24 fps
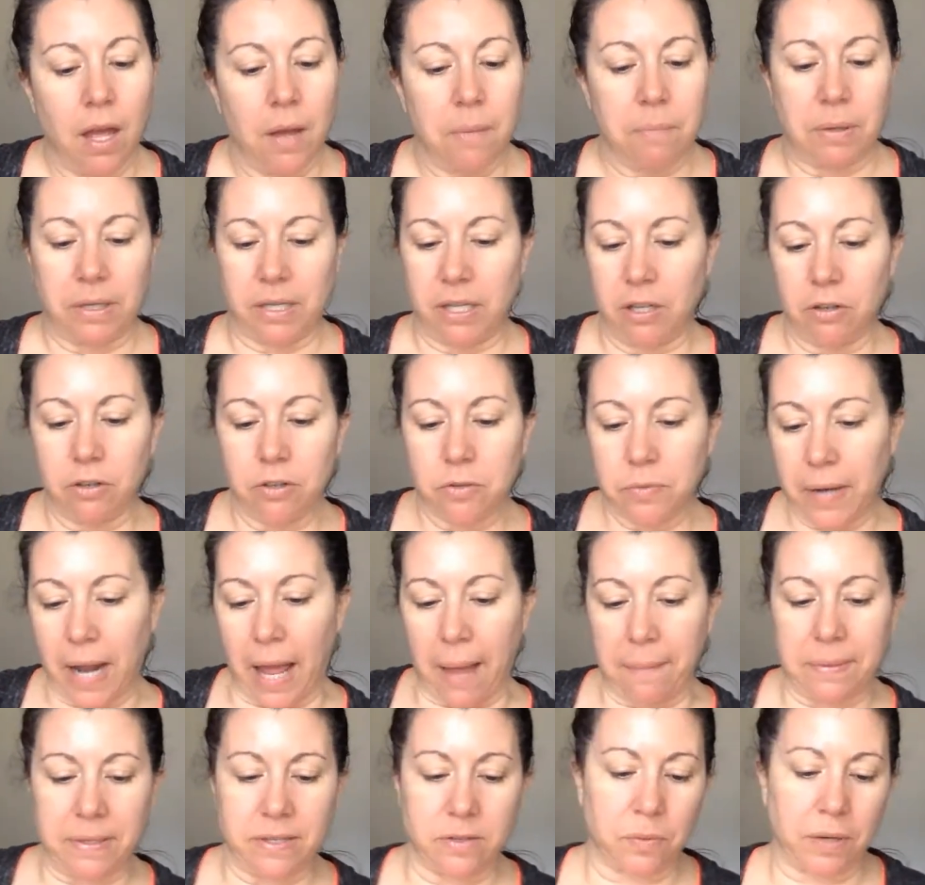But here's what
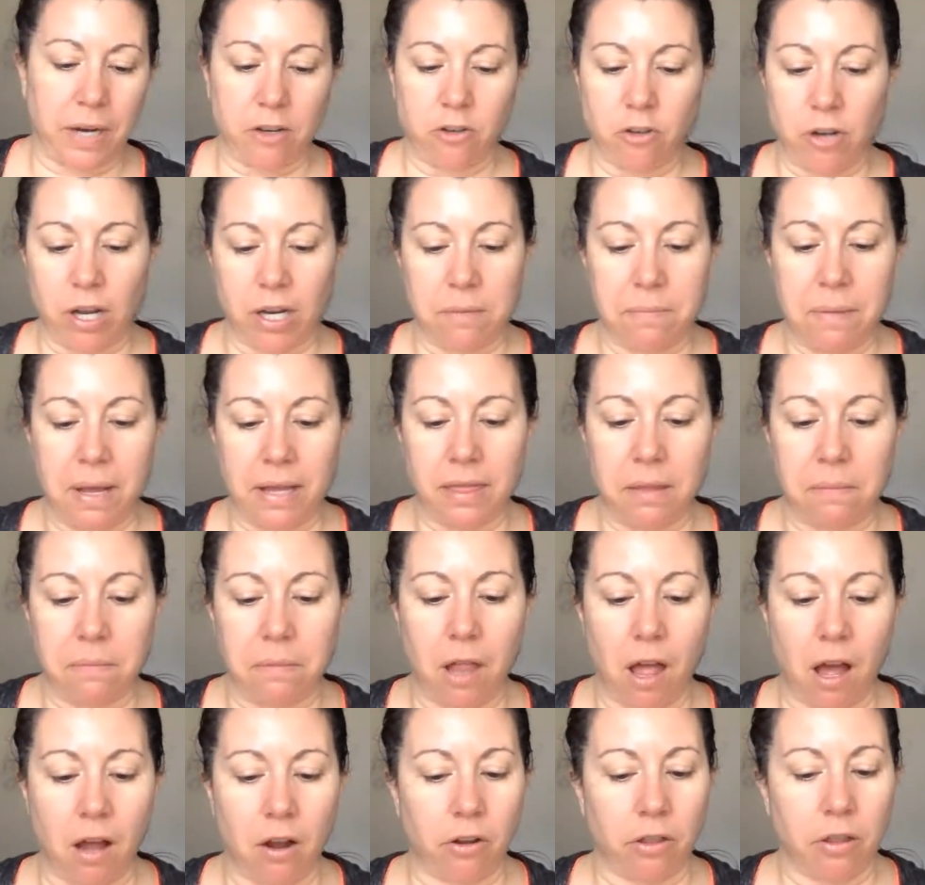happens when I try to make them
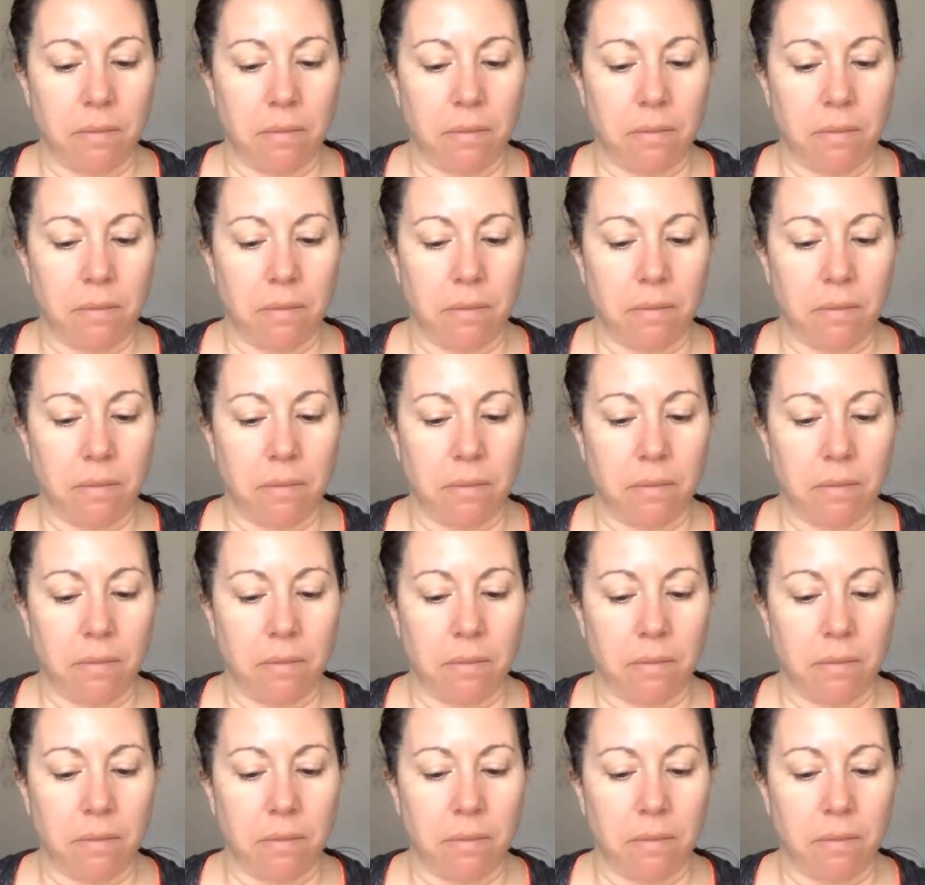longer.